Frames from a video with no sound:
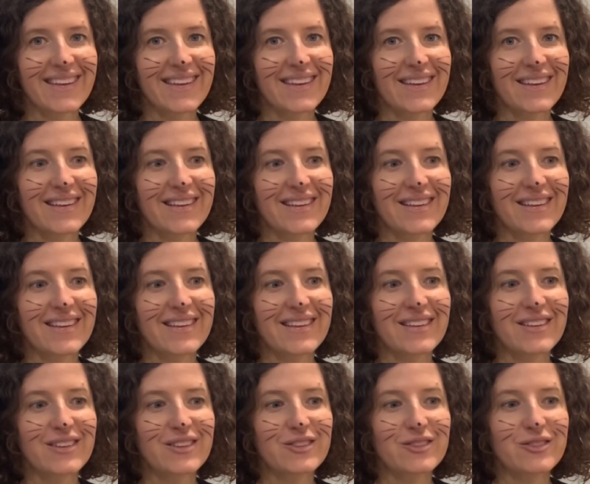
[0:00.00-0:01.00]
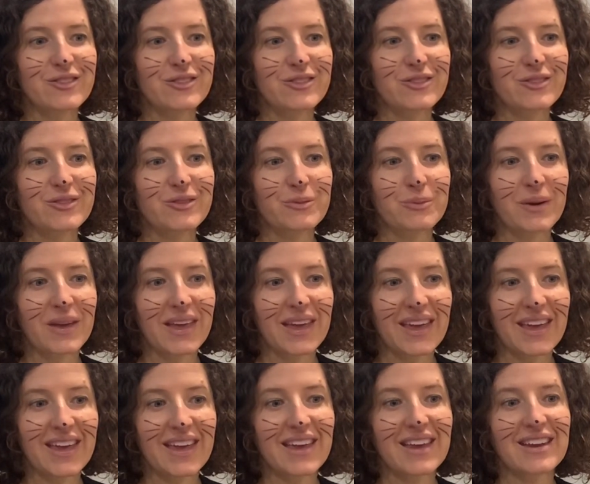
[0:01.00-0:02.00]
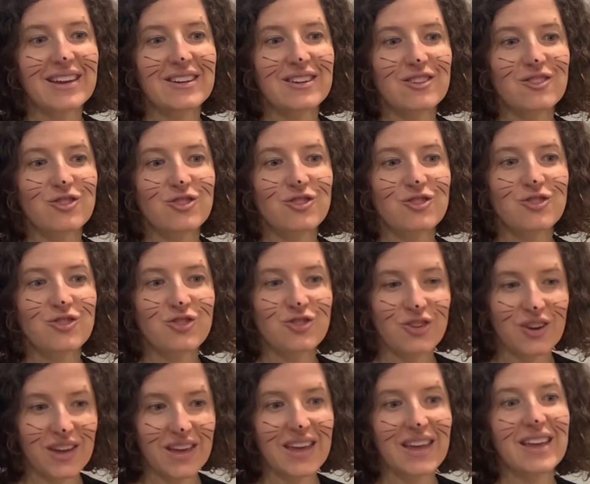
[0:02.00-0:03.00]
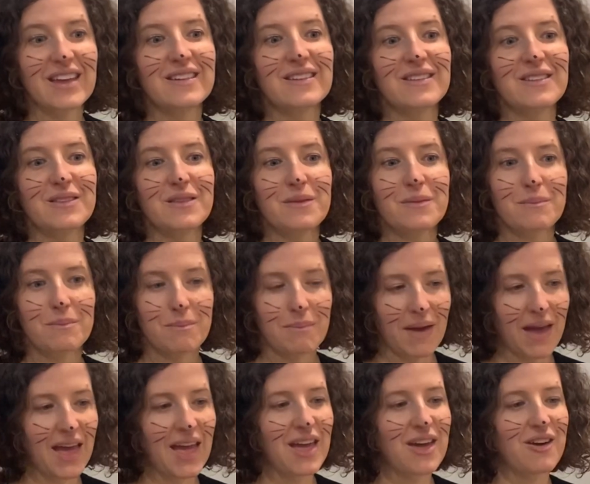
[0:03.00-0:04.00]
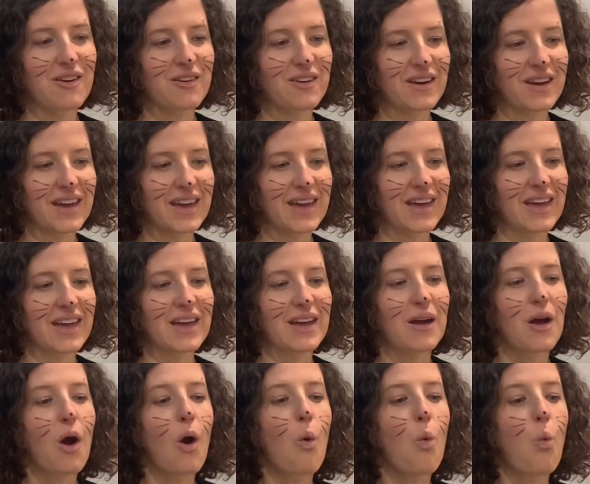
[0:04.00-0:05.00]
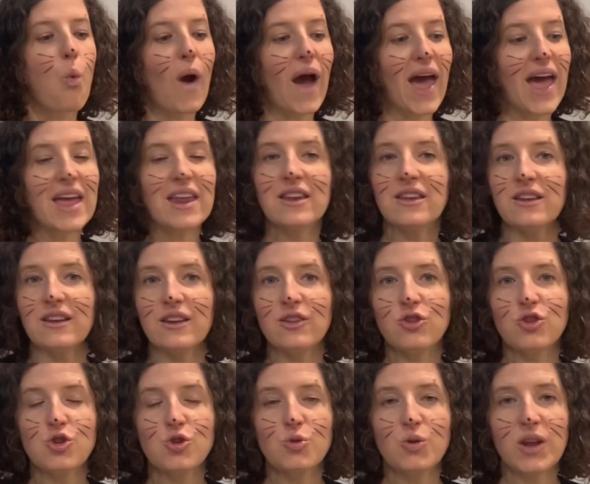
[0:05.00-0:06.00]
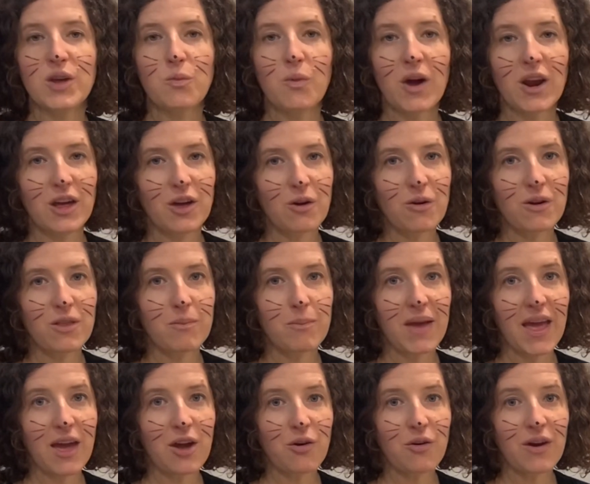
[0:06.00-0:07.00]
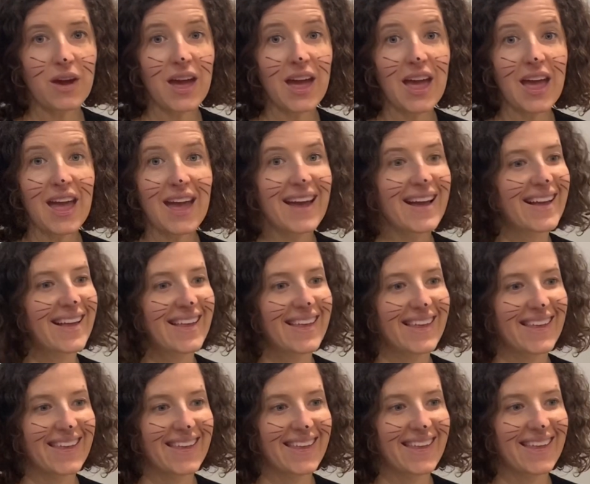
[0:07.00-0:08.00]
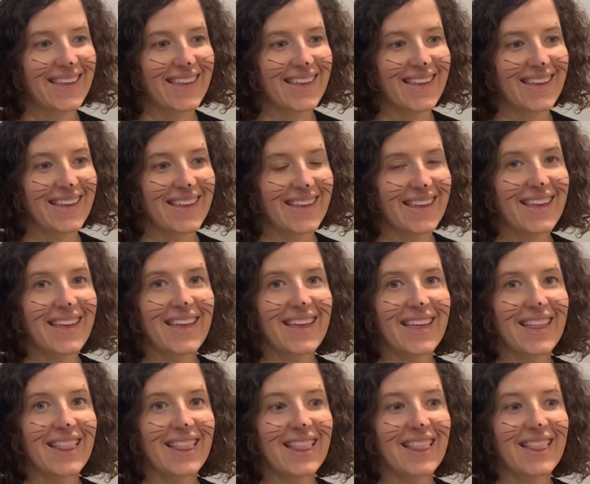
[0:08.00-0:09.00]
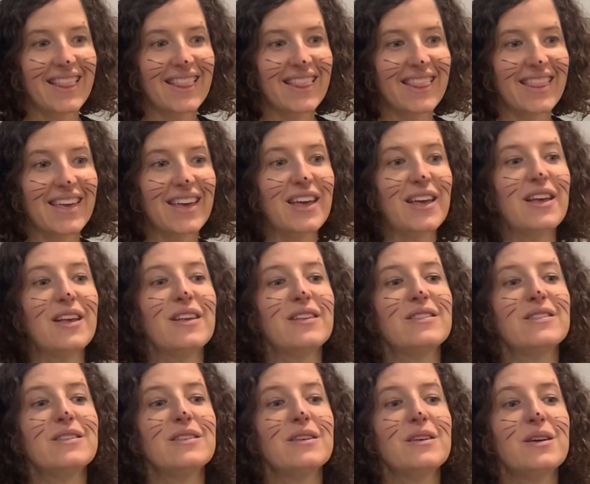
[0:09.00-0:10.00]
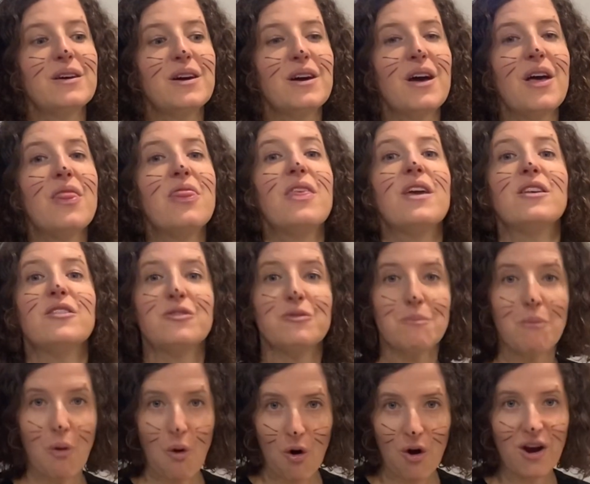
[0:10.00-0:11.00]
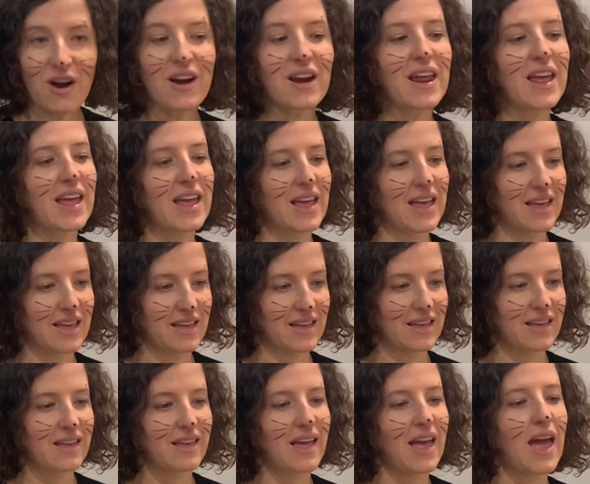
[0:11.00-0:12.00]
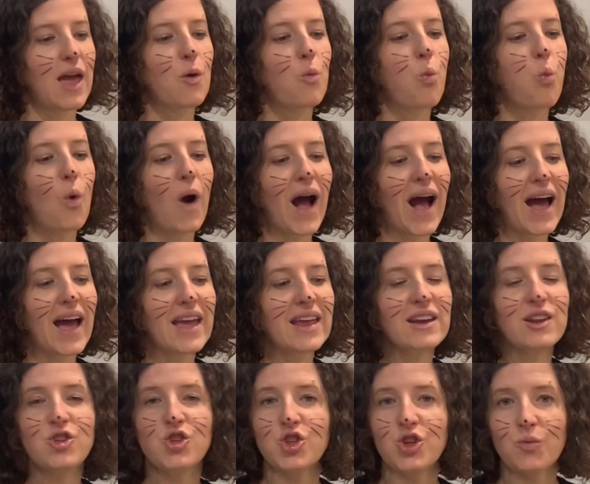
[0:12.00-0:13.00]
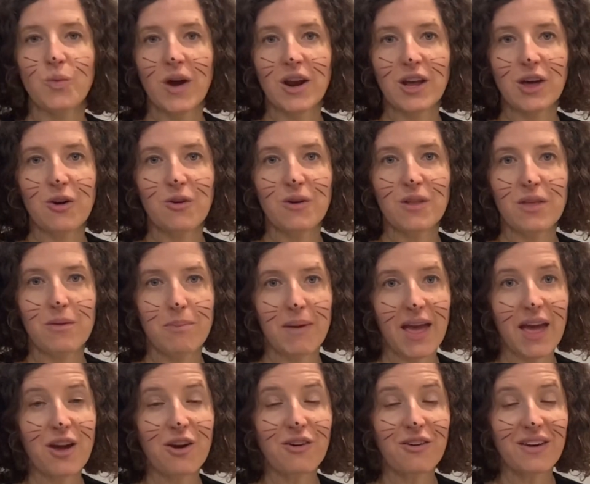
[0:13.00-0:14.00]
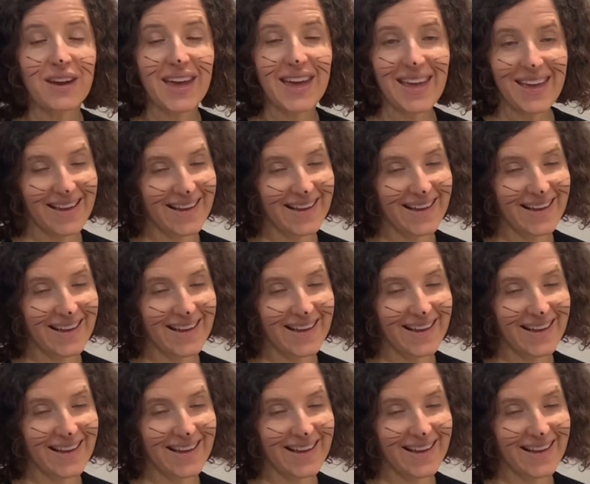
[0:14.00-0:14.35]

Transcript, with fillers: The Sweet Treats Bakery. When does Judy want to go to the bakery? This Friday. This this morning. And why does she want to go to the bakery?